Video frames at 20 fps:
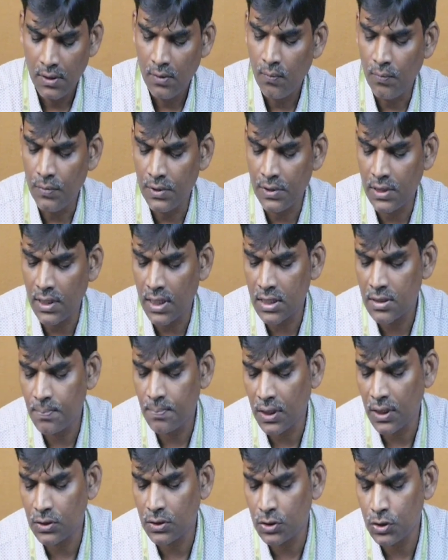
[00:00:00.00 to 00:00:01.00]
with
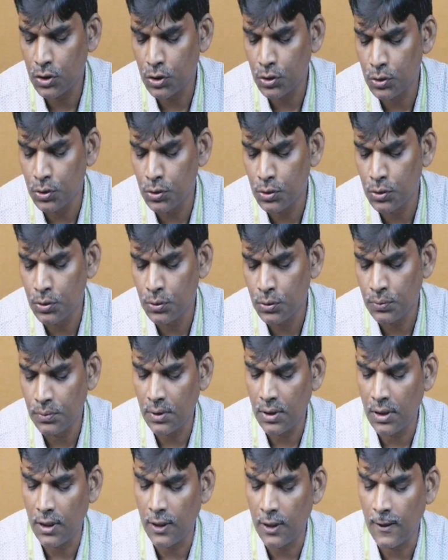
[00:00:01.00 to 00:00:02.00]
respect to
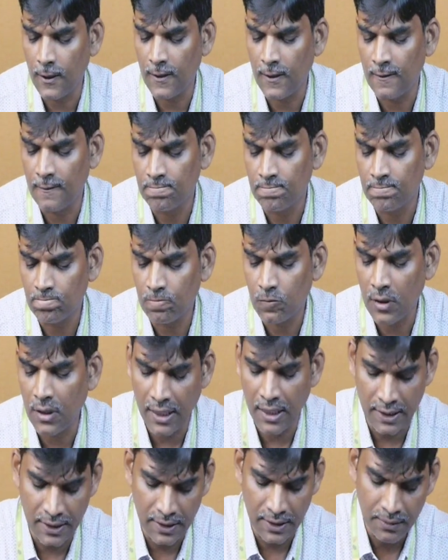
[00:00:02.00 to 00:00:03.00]

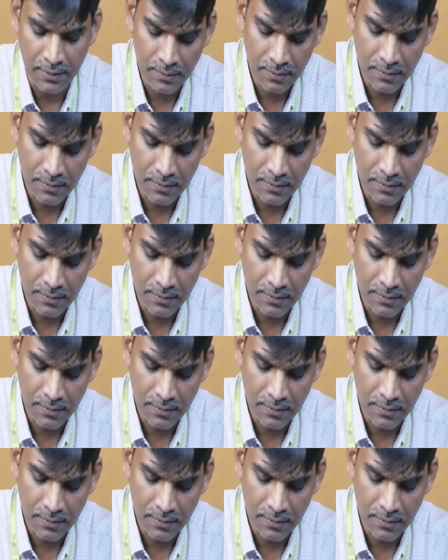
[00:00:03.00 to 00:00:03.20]
I,